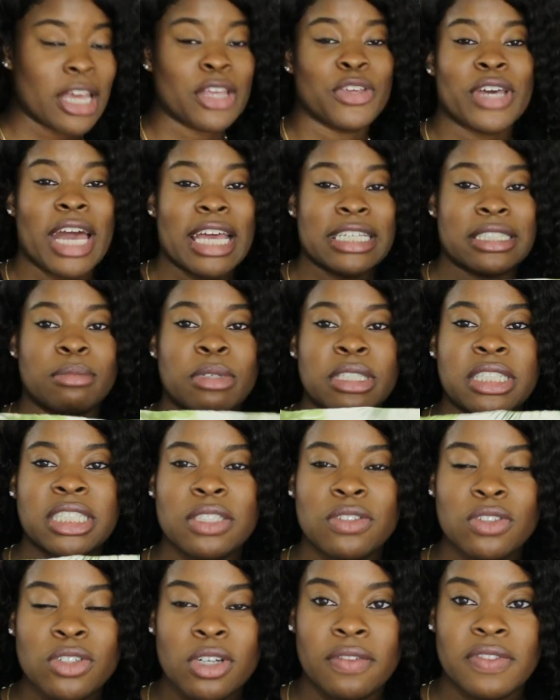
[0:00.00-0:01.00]
you guys, the
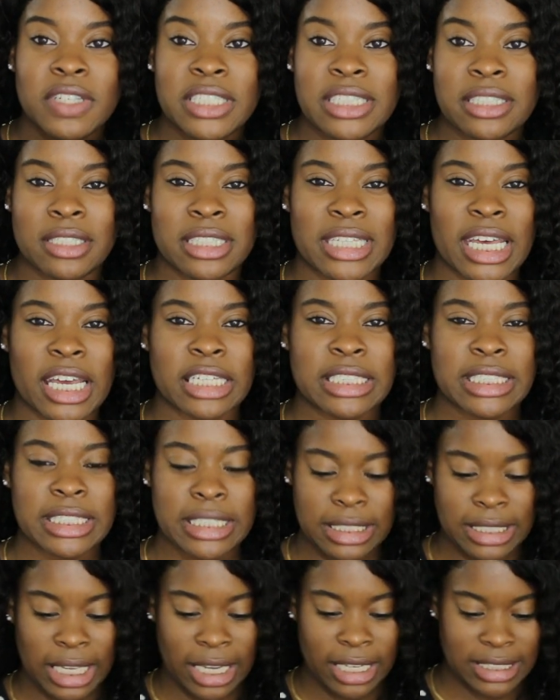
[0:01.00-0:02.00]
material of this thing is like a
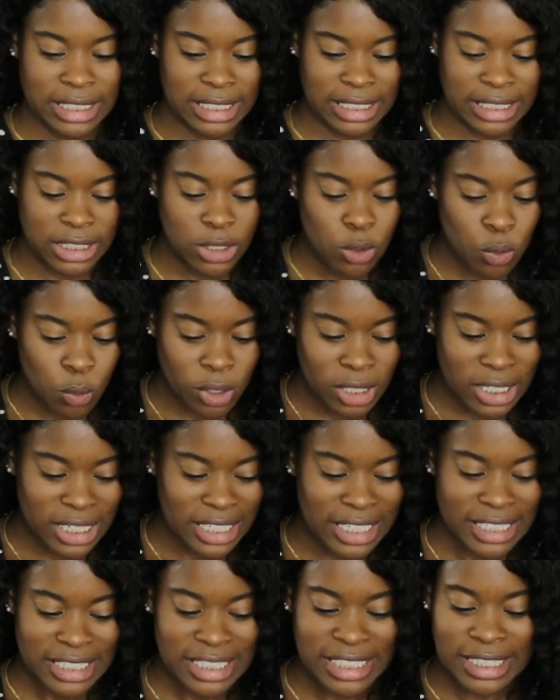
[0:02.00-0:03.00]
it's like a silk
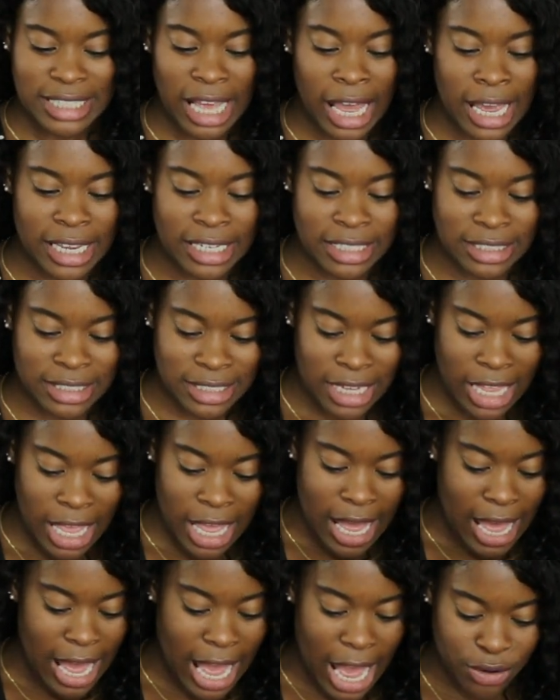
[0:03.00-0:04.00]
satin.
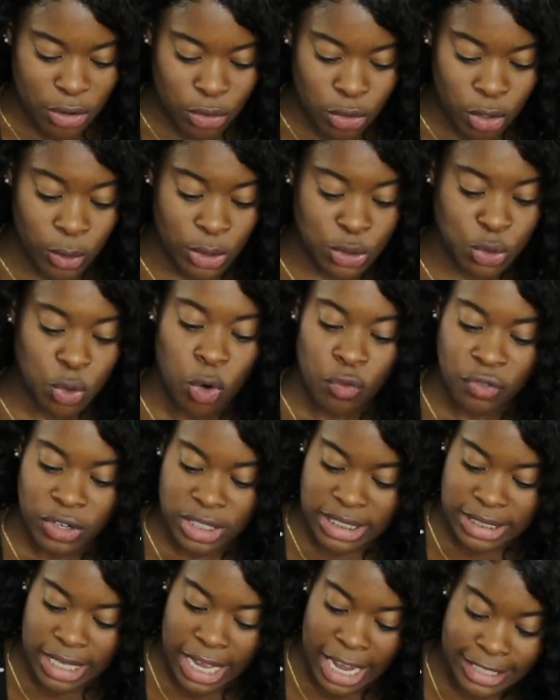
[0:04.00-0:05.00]
I don't know, it's
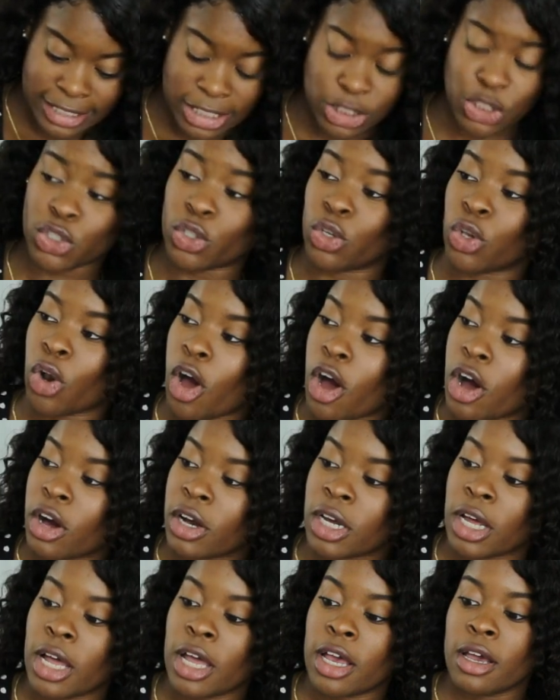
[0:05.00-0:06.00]
oversized, it's
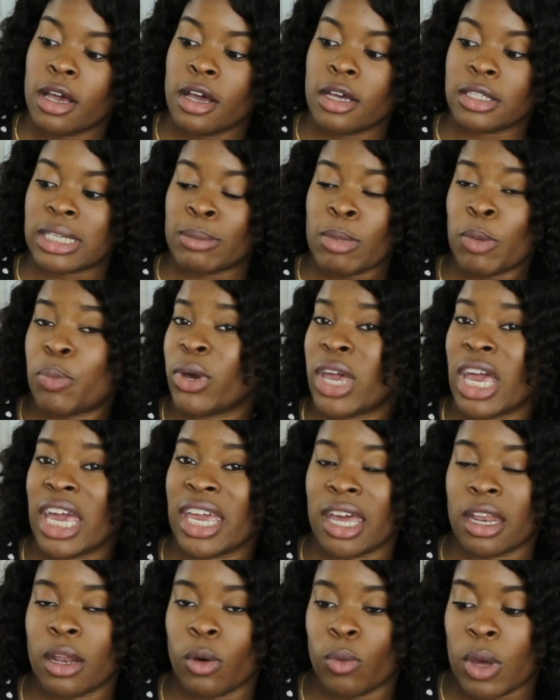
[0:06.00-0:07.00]
long. Some people can
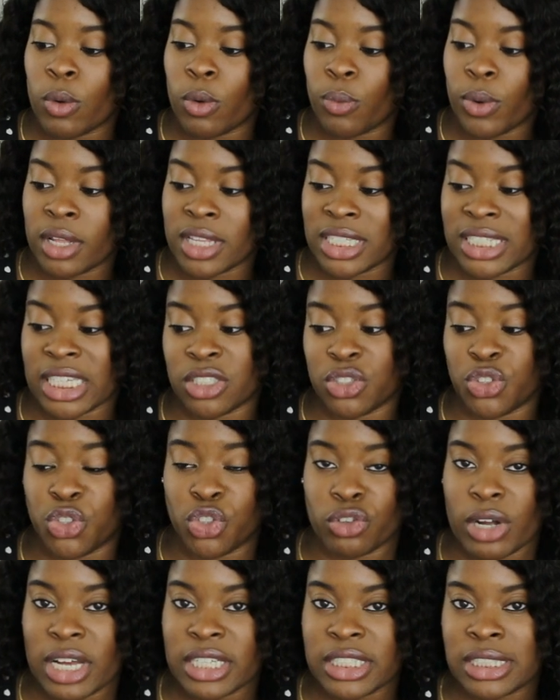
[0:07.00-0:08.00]
get away with wearing this as a
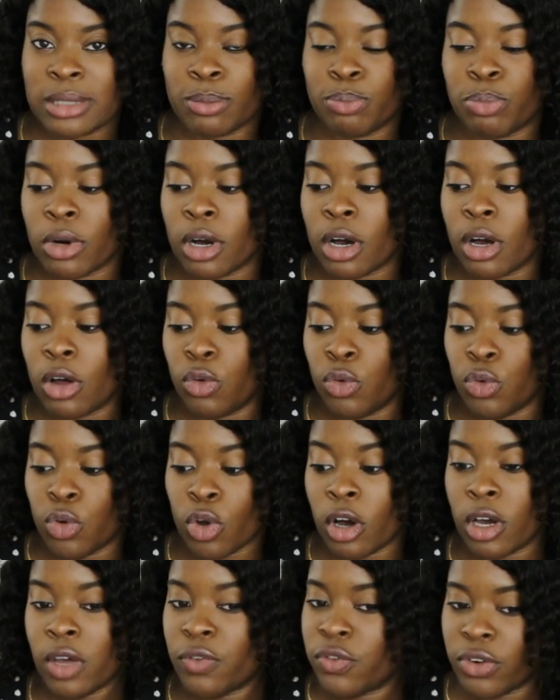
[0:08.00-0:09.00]
dress, but
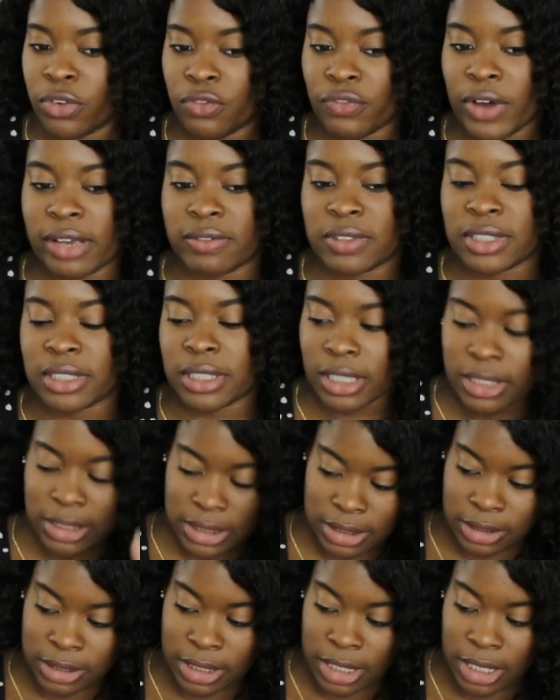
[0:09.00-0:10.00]
not if you're five
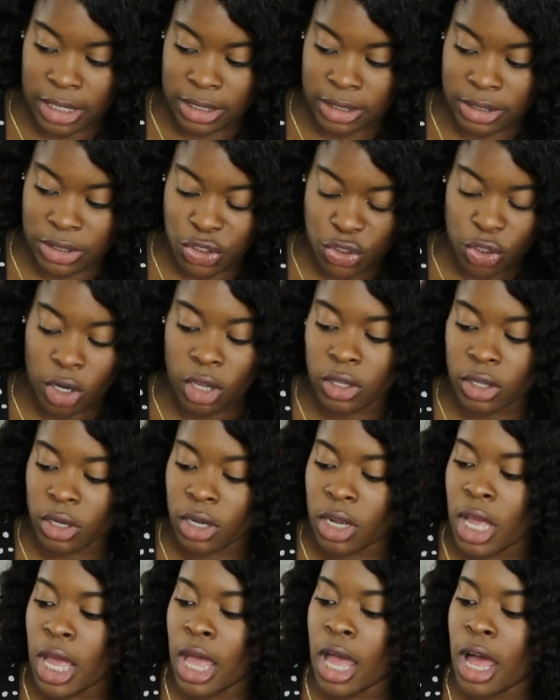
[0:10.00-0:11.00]
six and
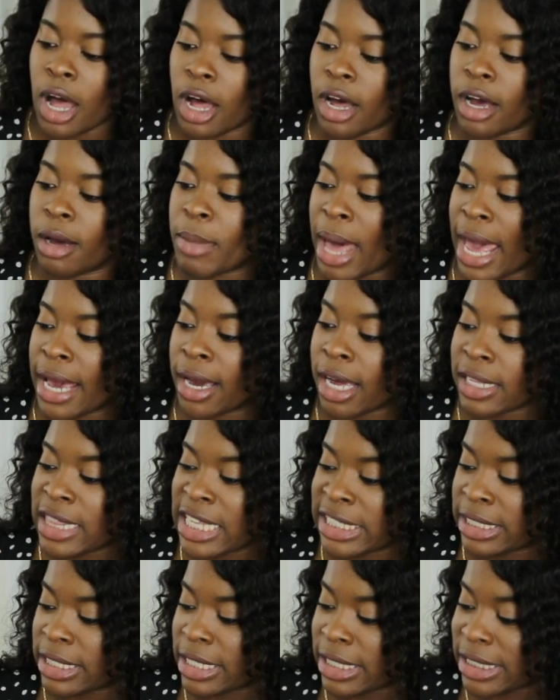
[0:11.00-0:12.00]
taller. Um, I got
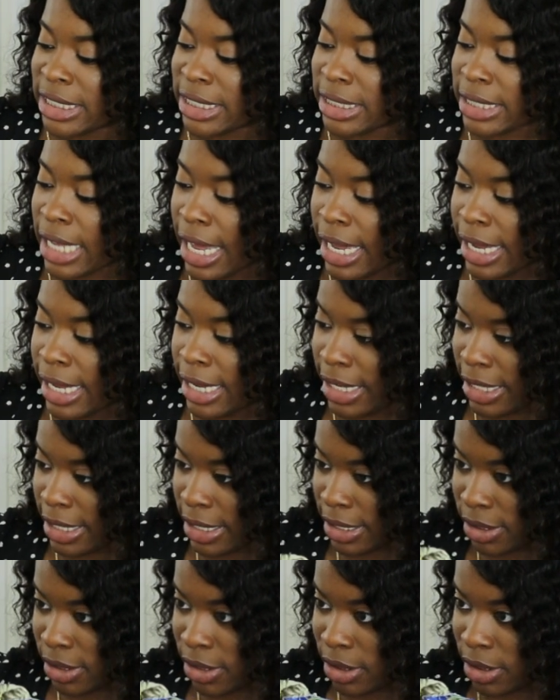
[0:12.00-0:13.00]
this in a
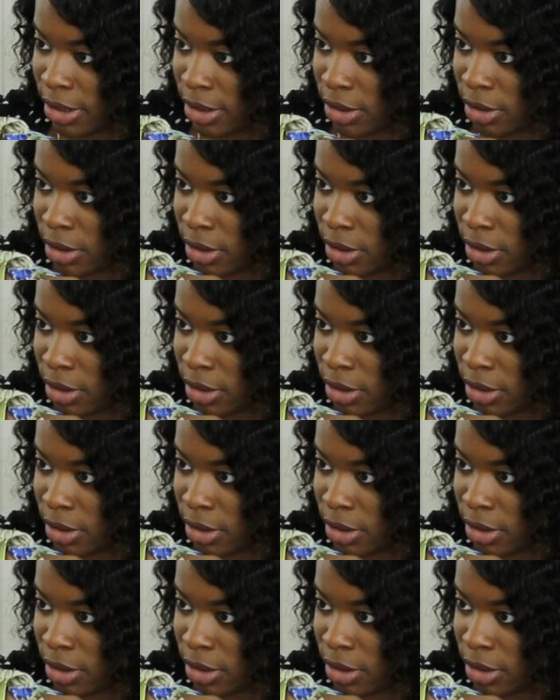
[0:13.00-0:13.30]
size